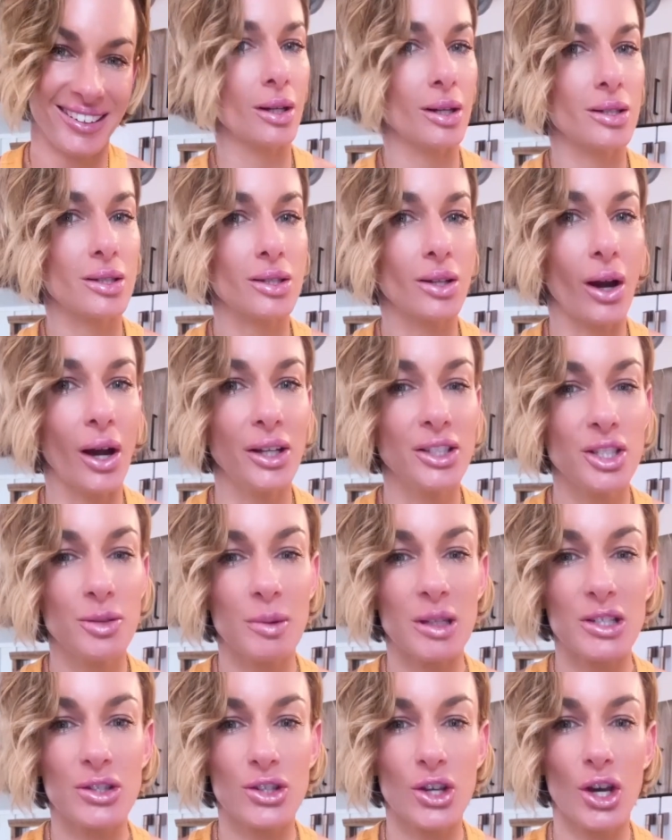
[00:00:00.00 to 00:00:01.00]
It's going to
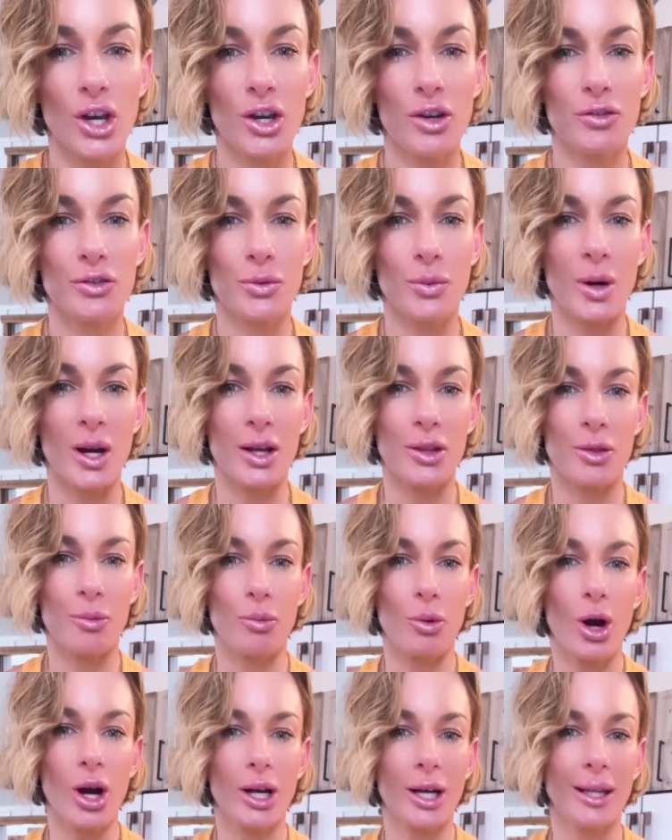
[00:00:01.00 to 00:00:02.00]
be served with
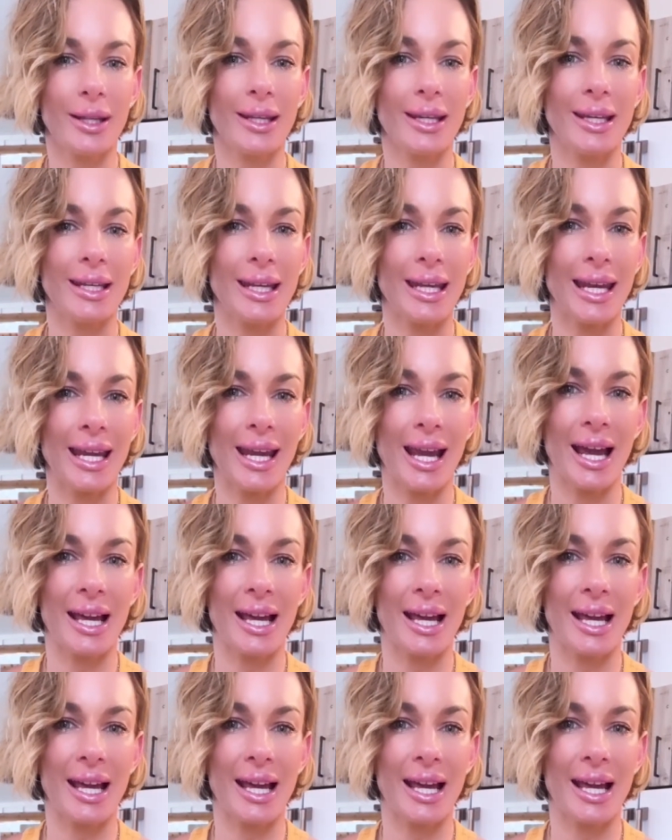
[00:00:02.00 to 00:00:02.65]
broccolini,